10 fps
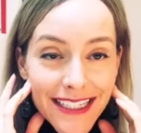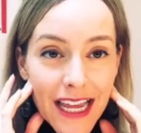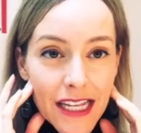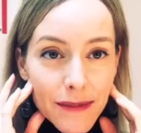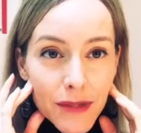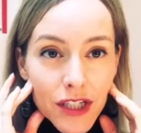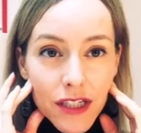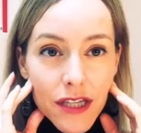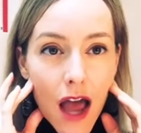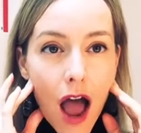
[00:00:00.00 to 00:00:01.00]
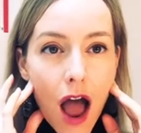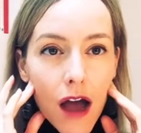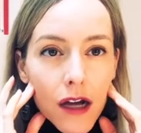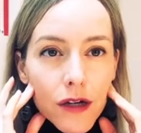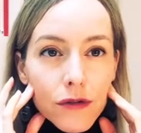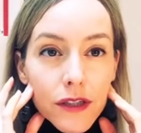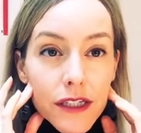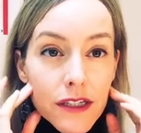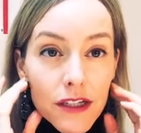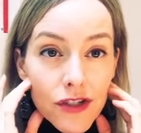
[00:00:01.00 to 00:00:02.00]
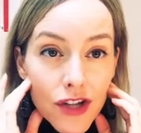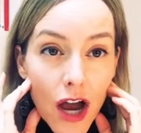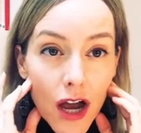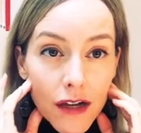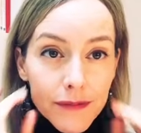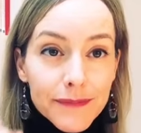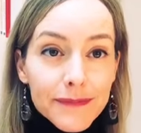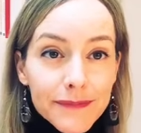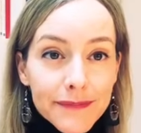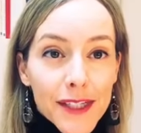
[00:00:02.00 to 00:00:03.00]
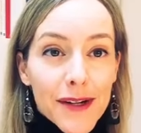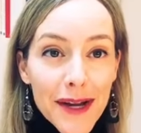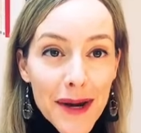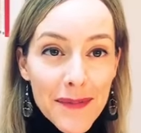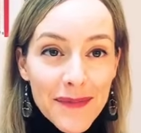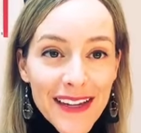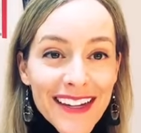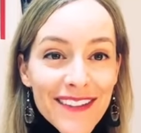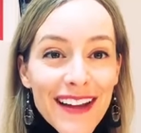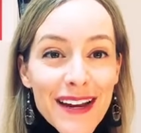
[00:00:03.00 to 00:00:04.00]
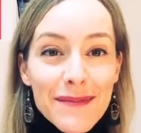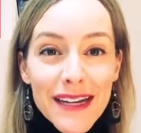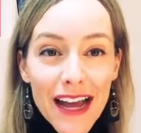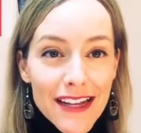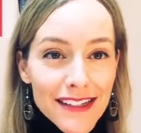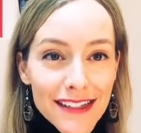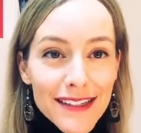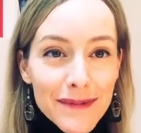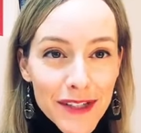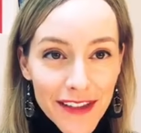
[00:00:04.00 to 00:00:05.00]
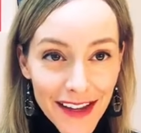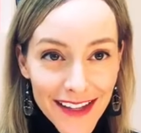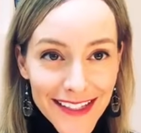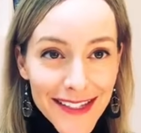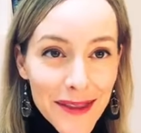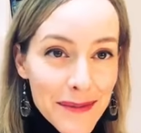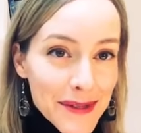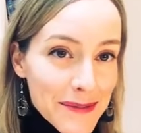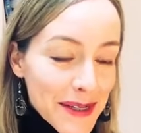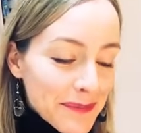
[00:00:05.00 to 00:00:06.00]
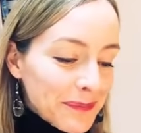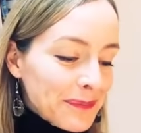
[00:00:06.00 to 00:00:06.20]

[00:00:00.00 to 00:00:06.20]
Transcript: tense, but just releasing your jaw. Okay, if anybody has any tips on that, send them to me.